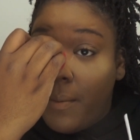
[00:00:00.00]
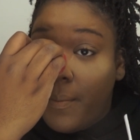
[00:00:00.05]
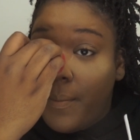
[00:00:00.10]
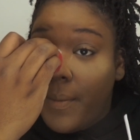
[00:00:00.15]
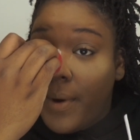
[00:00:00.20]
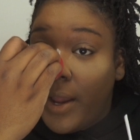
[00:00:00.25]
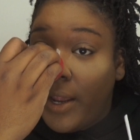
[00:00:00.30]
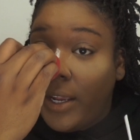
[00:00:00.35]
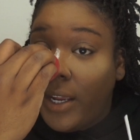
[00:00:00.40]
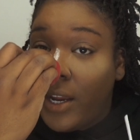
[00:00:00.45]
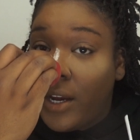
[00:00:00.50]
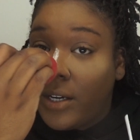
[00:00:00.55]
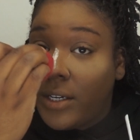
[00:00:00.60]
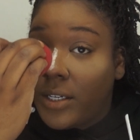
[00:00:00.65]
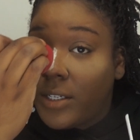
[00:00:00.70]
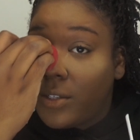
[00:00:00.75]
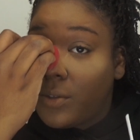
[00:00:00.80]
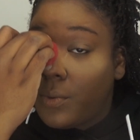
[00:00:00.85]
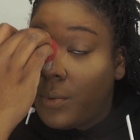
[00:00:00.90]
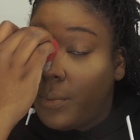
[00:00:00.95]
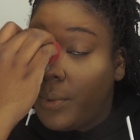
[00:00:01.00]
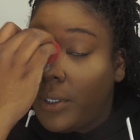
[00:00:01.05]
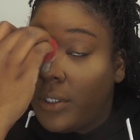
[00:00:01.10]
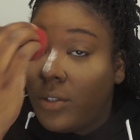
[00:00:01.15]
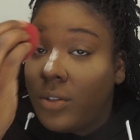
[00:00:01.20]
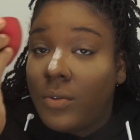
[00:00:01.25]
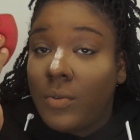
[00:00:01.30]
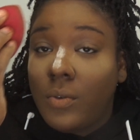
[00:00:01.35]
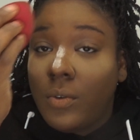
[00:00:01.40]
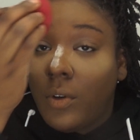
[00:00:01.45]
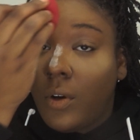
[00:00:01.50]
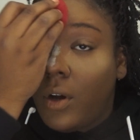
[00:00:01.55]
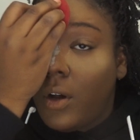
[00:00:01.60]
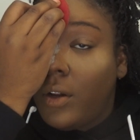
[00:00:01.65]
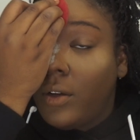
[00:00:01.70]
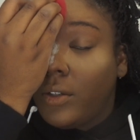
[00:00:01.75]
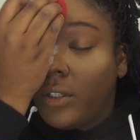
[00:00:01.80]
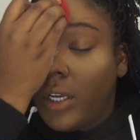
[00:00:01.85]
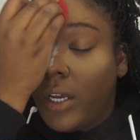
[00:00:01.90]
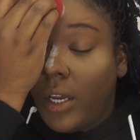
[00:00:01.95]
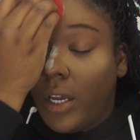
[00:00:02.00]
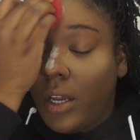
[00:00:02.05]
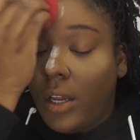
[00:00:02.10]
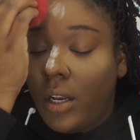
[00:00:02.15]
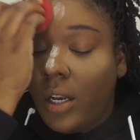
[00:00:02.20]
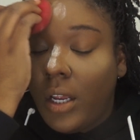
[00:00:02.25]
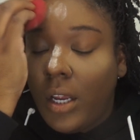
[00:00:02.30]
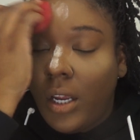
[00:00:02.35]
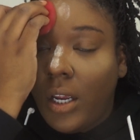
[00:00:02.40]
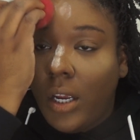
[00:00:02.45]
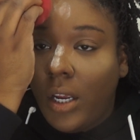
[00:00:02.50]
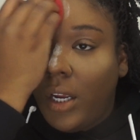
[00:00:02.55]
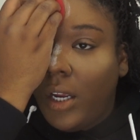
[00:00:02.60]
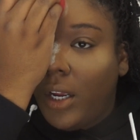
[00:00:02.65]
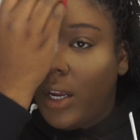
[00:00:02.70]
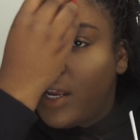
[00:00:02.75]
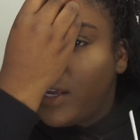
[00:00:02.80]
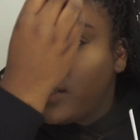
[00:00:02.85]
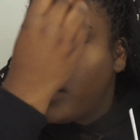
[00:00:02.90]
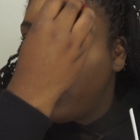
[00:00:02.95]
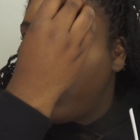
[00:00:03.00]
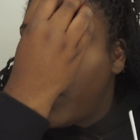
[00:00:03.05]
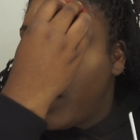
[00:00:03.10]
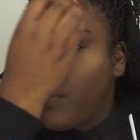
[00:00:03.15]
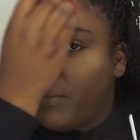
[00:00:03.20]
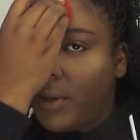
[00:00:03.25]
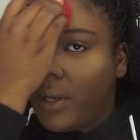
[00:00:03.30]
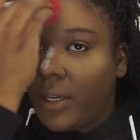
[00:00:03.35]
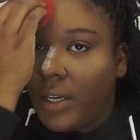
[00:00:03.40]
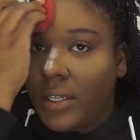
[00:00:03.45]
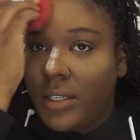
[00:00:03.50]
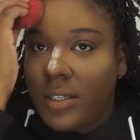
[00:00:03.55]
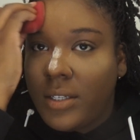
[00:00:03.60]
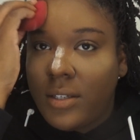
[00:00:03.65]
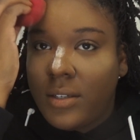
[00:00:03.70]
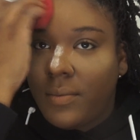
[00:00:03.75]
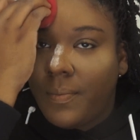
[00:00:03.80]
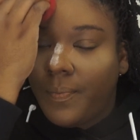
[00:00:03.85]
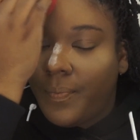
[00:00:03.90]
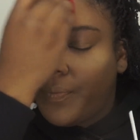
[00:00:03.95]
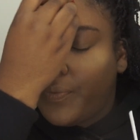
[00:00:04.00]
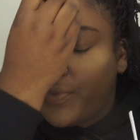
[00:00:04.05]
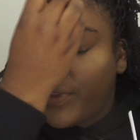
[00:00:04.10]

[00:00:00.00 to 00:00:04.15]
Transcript: my youngest will be in school all day, and he is my biggest,